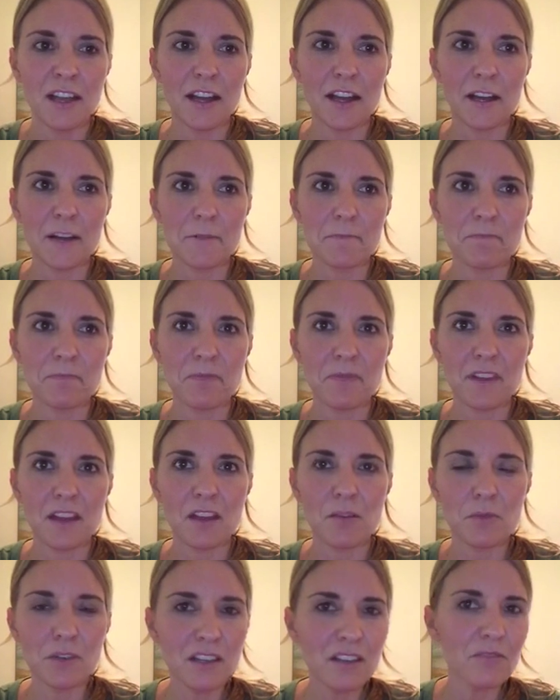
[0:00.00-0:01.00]

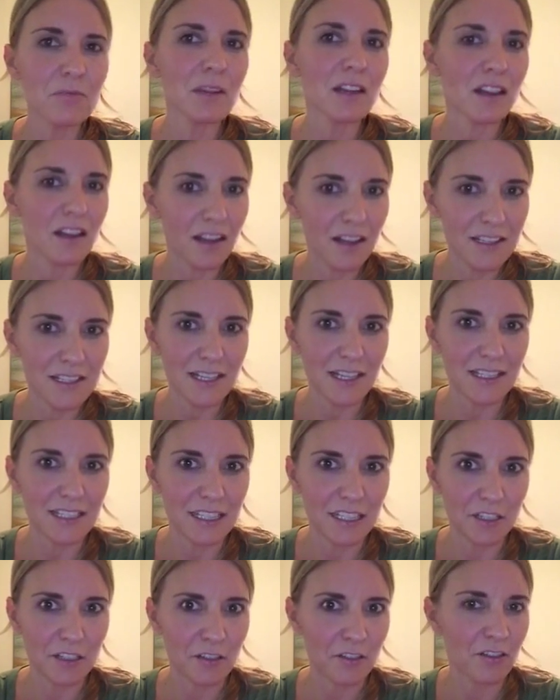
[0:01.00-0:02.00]
I wouldn't have been
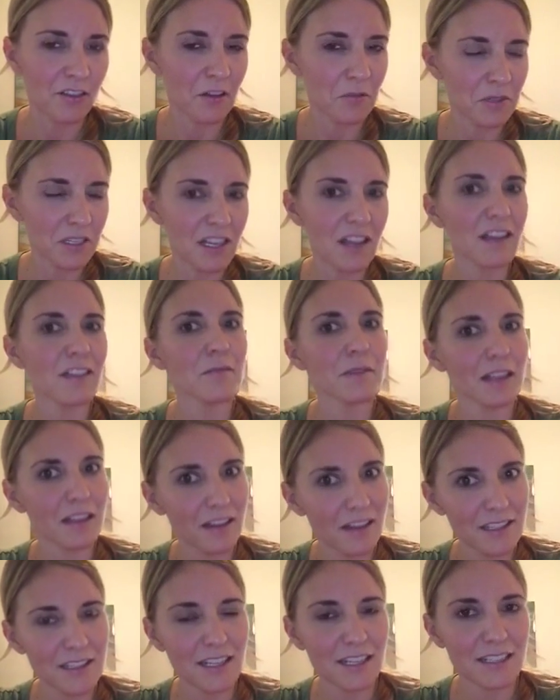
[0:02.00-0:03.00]
contacting her. They would not have been
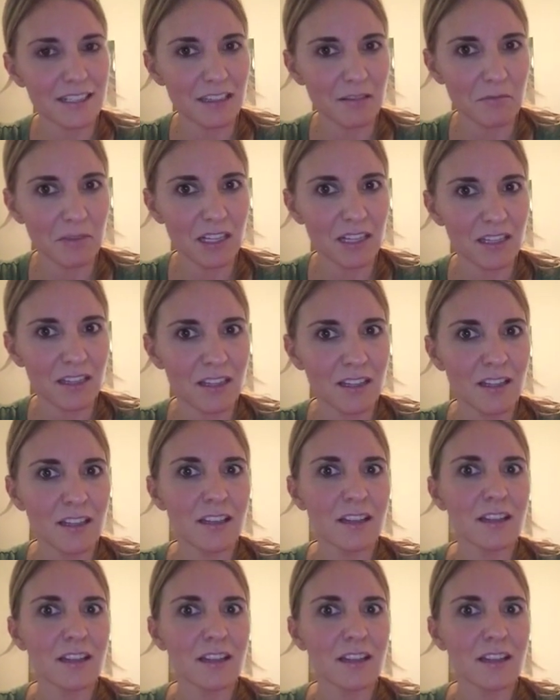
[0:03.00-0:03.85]
contacting me